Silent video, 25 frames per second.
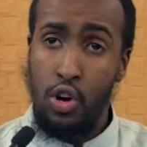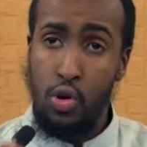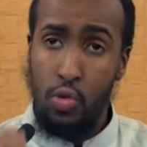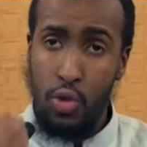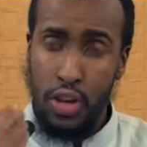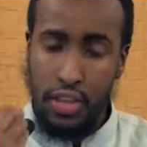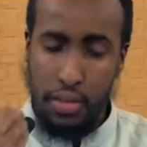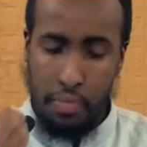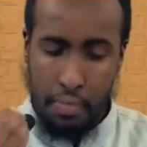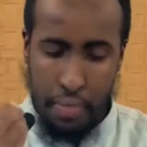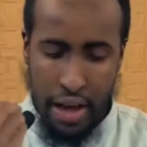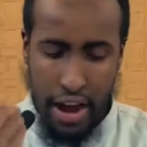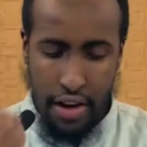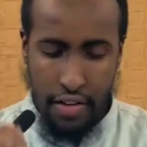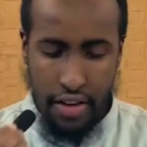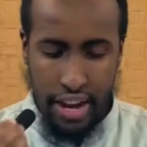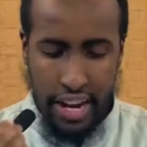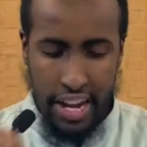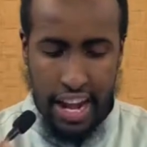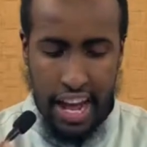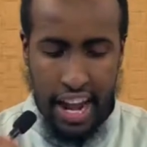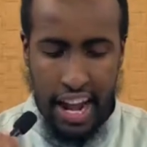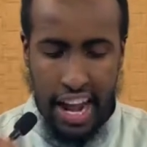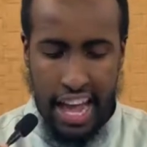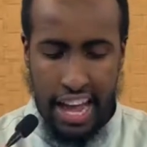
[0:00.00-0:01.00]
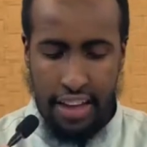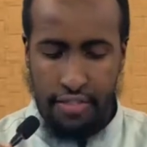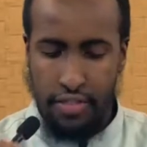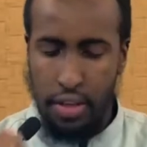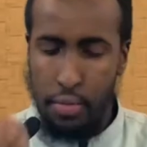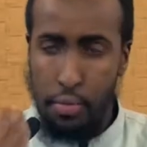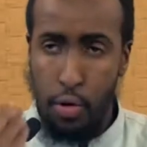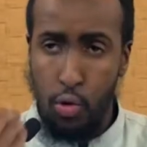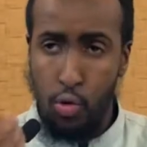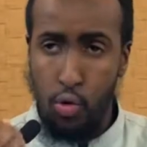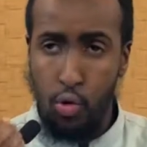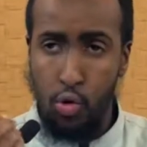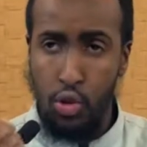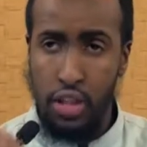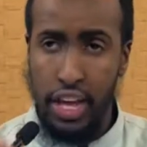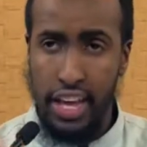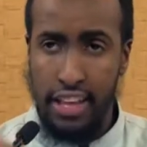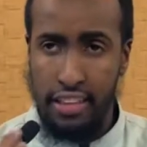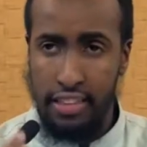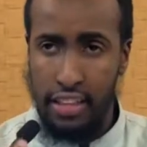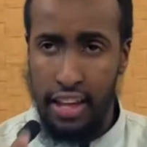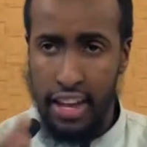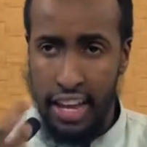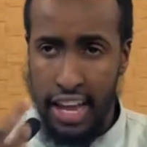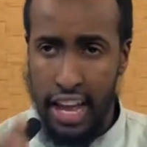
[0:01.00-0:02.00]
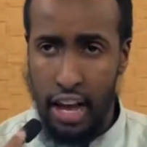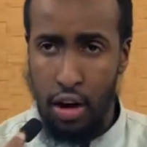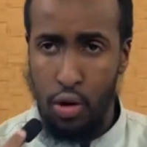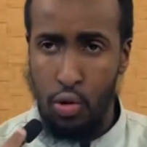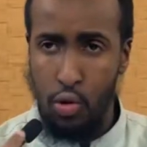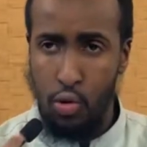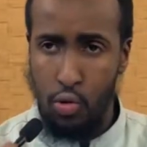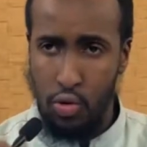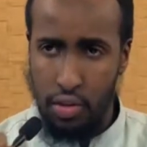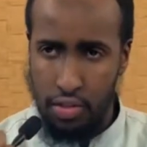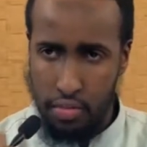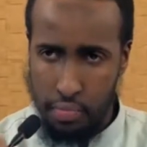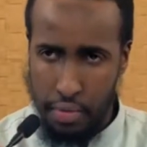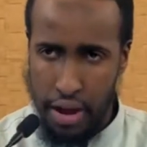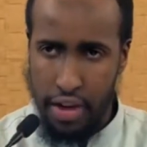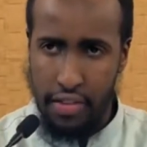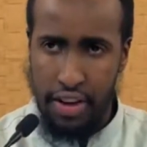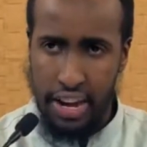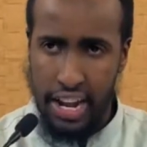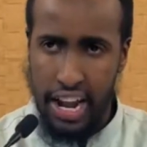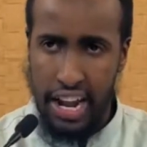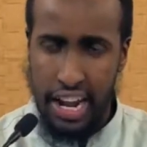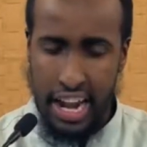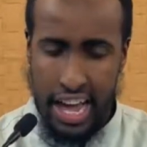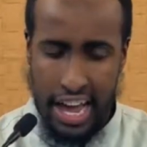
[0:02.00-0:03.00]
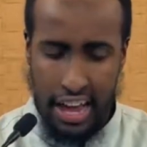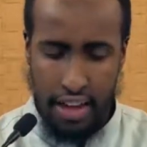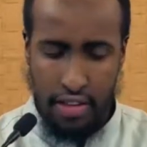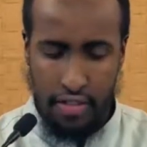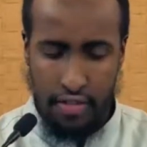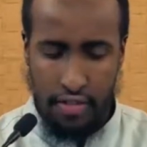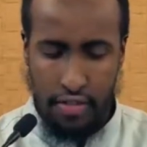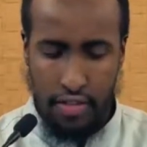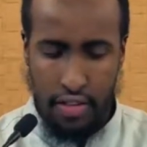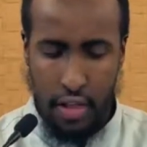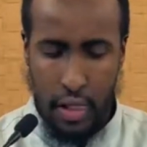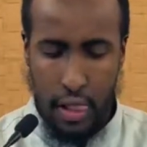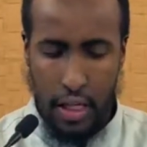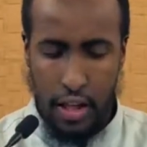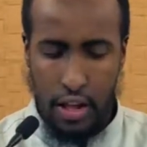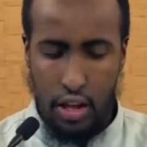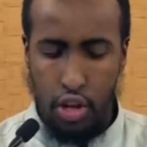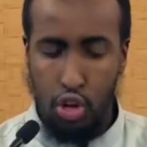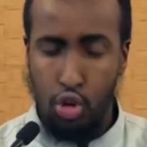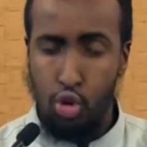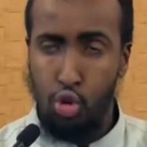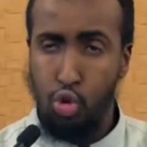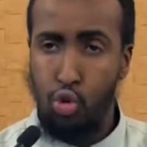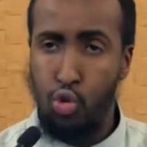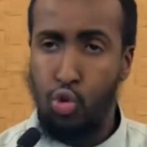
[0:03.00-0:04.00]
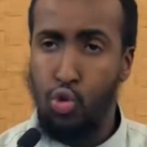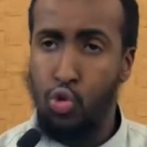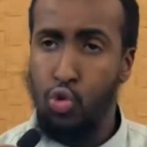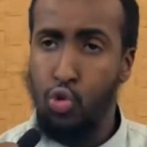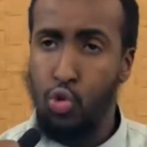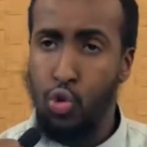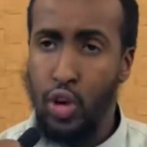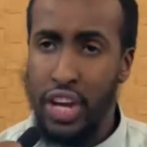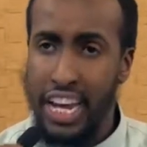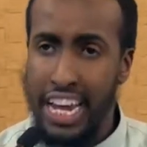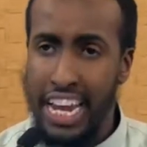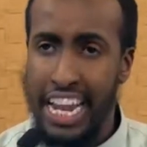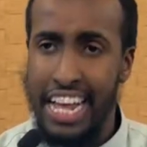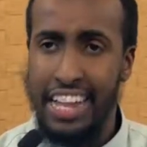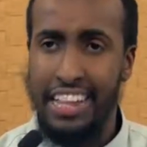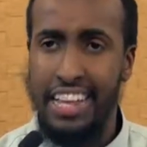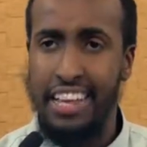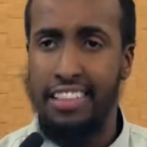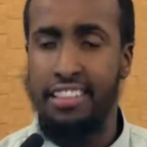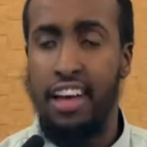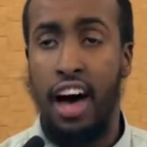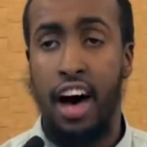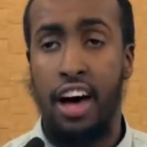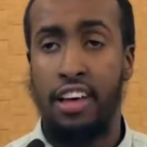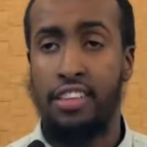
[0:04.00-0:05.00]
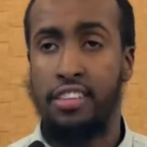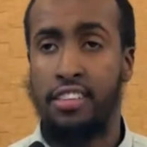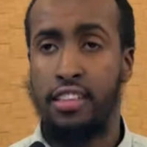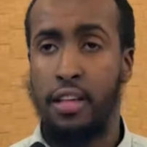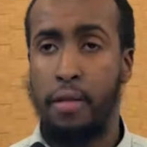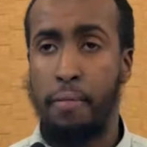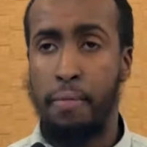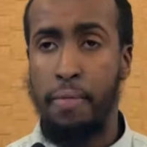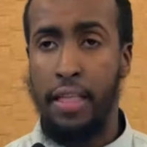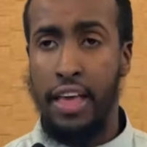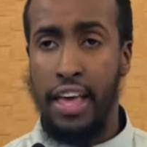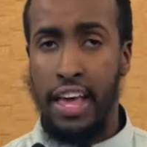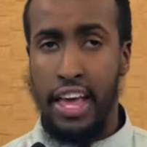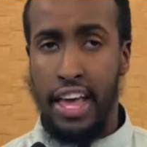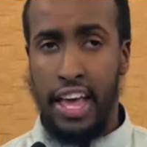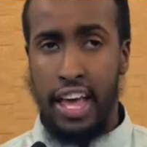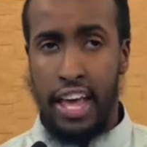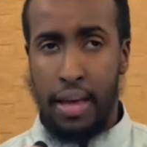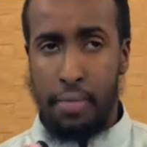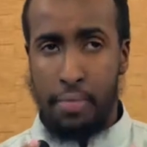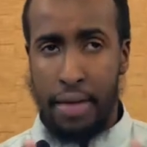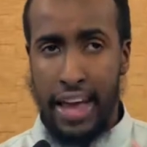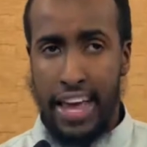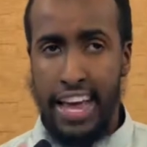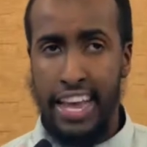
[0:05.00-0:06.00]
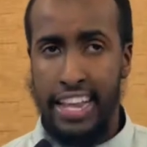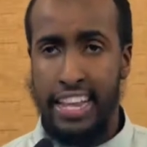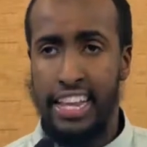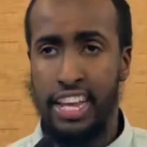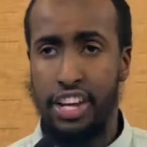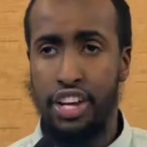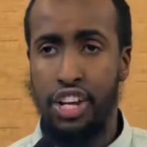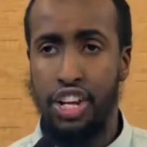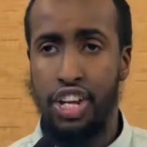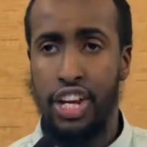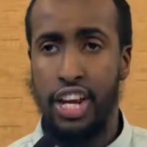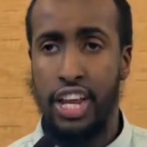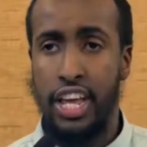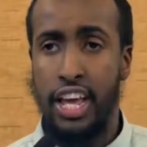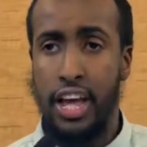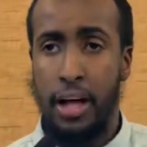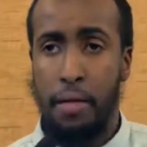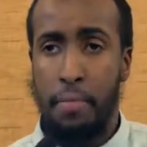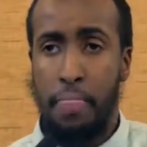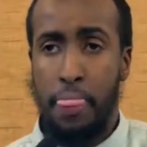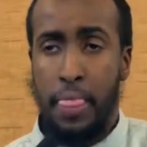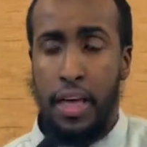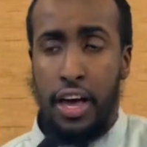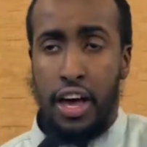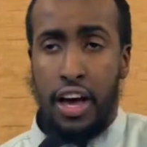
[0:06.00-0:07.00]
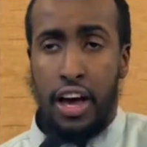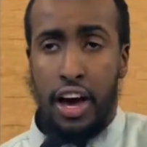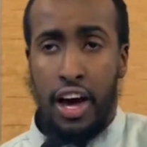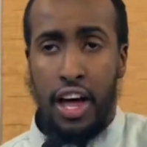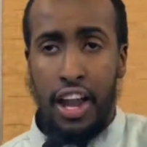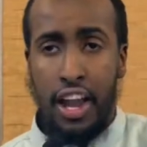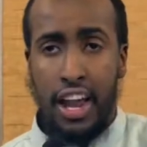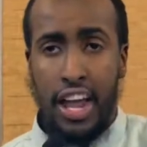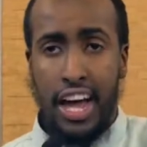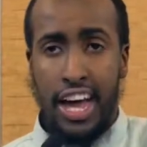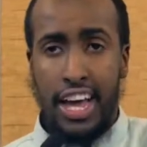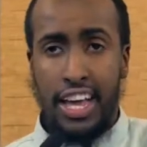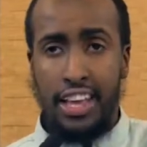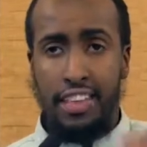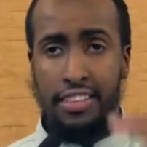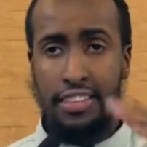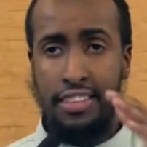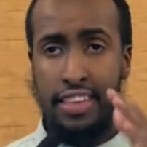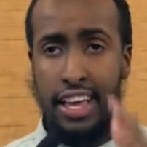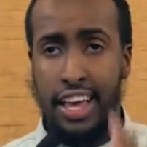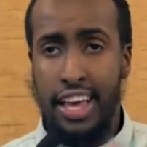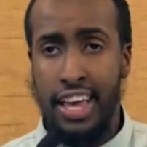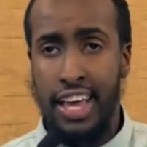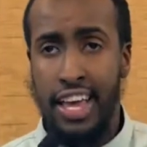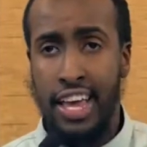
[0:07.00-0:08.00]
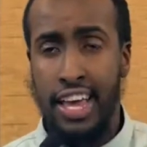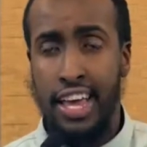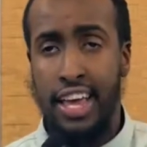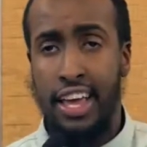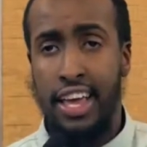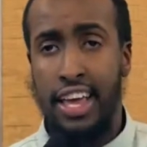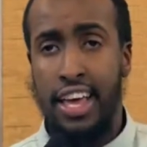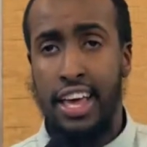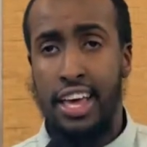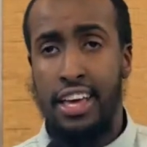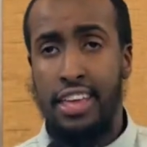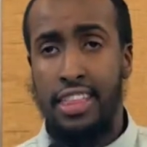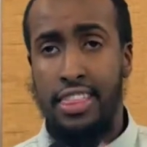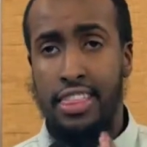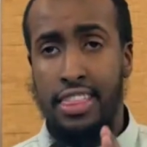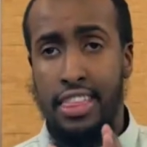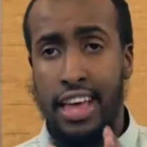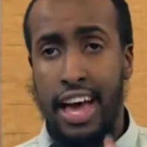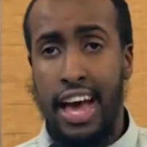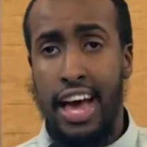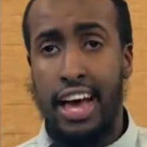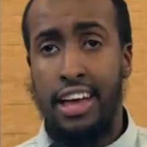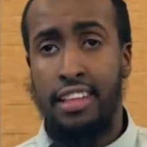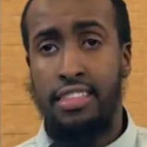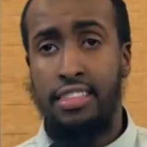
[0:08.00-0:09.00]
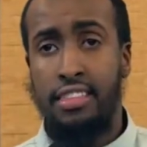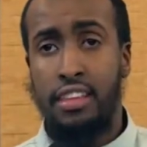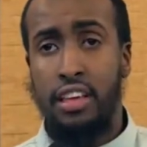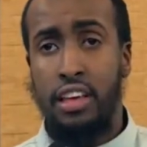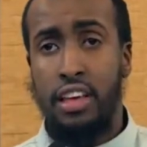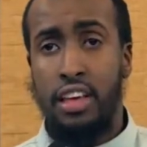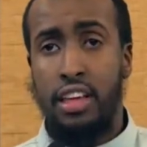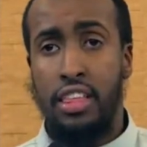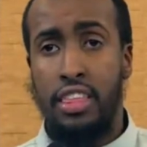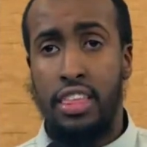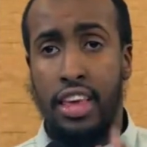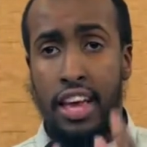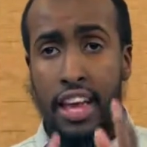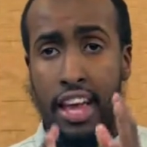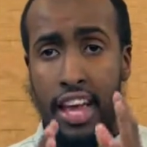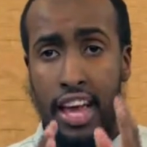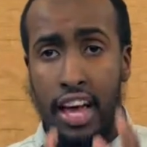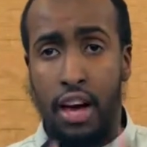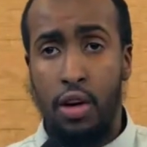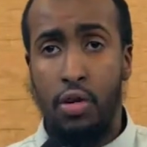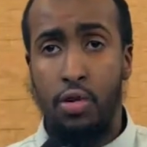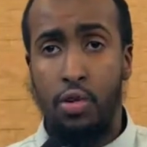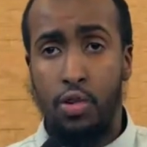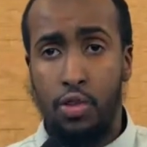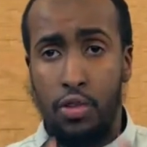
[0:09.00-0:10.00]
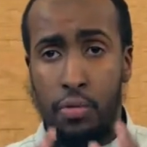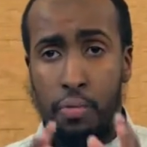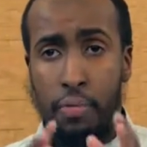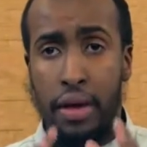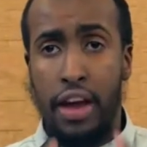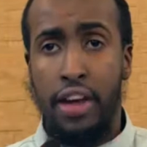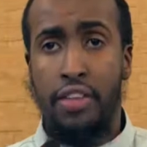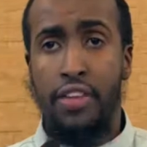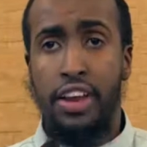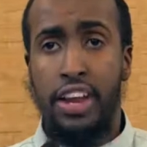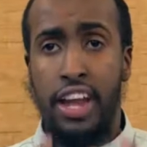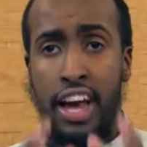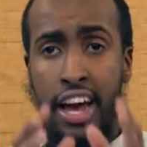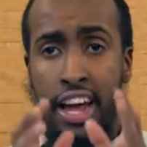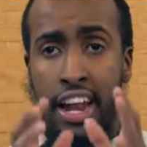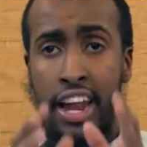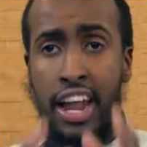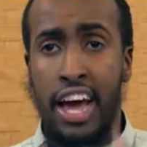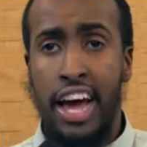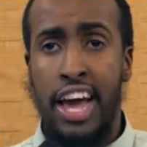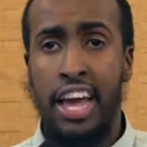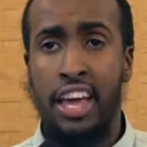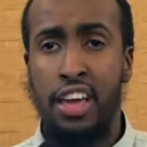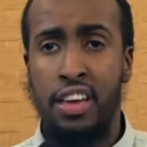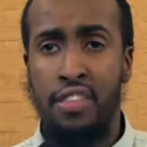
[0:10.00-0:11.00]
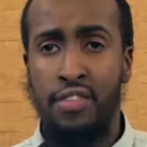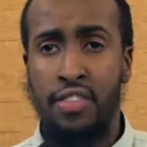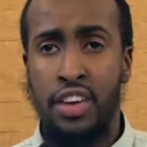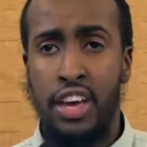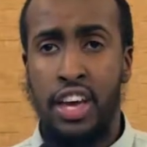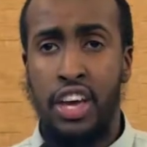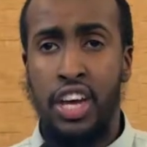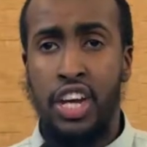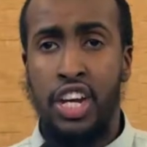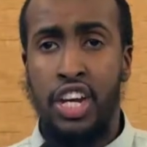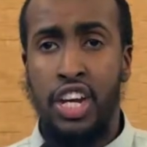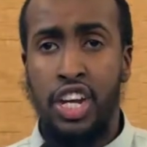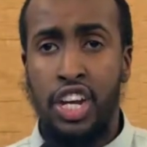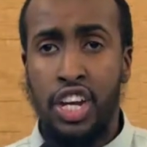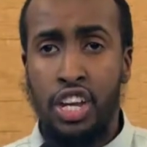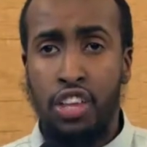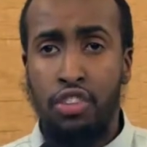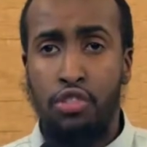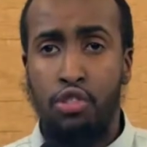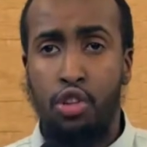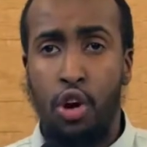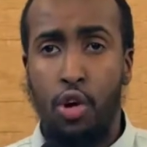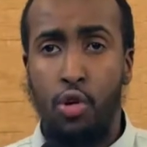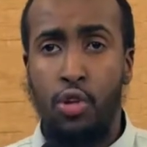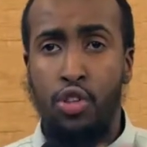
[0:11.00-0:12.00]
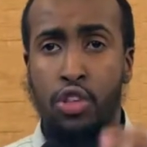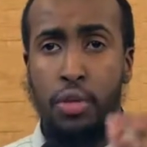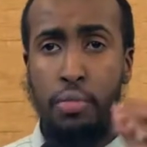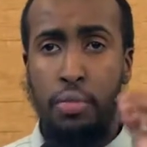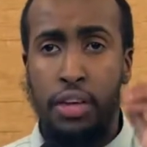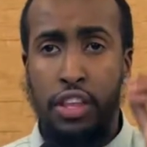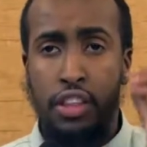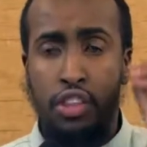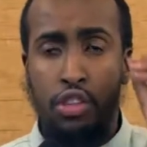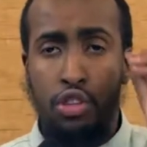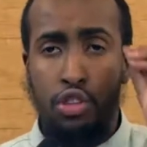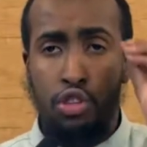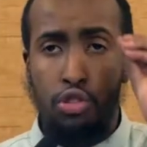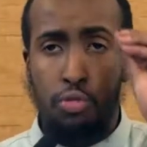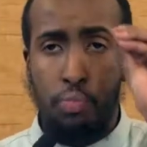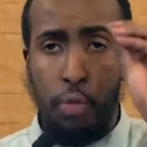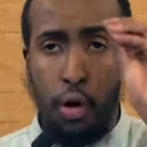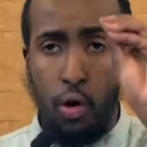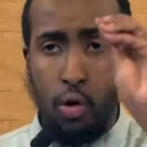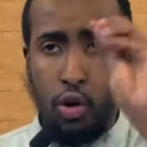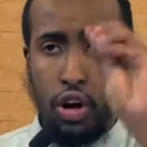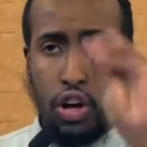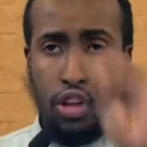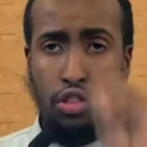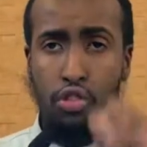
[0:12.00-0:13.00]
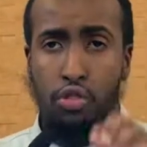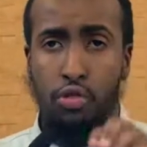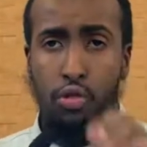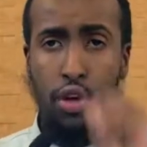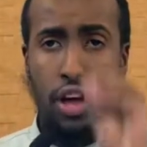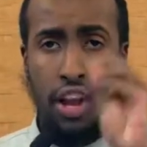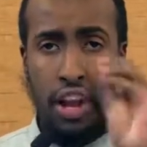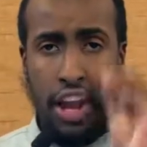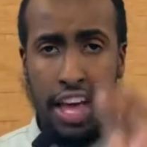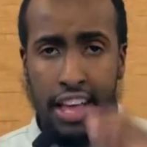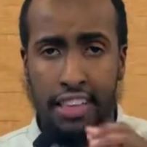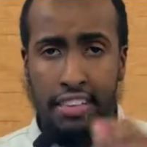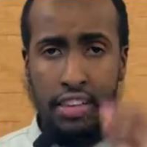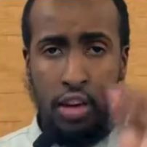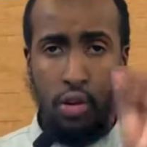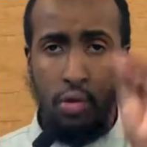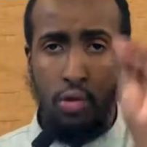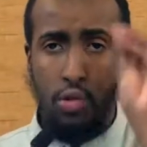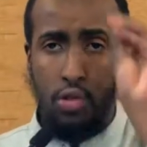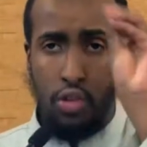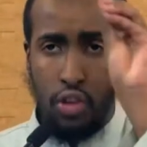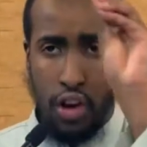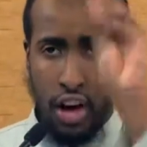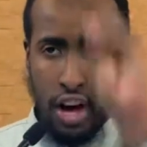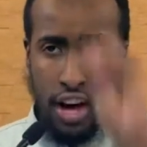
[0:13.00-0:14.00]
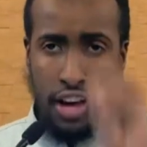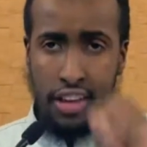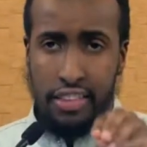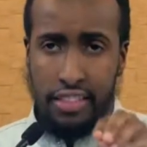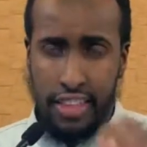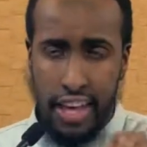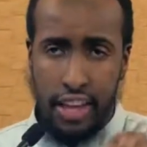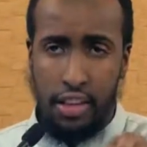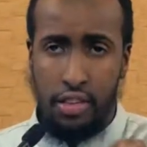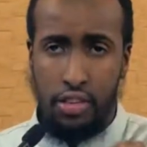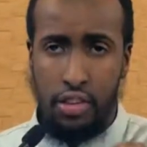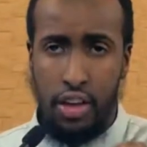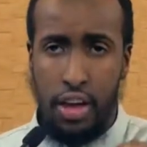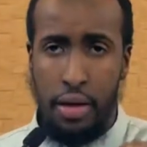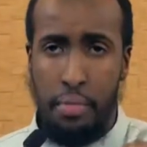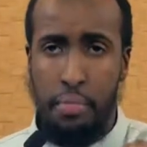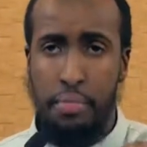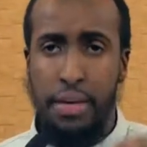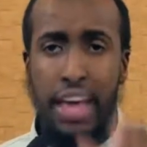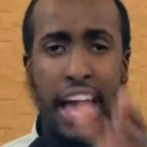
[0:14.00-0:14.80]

who was buried alive, the maw'uda is the girl who was buried alive, su'ilat is asked. Pay attention here. Allah is saying that the girl who's buried alive she's going to be spoken to. Allah is going to uh, say to her,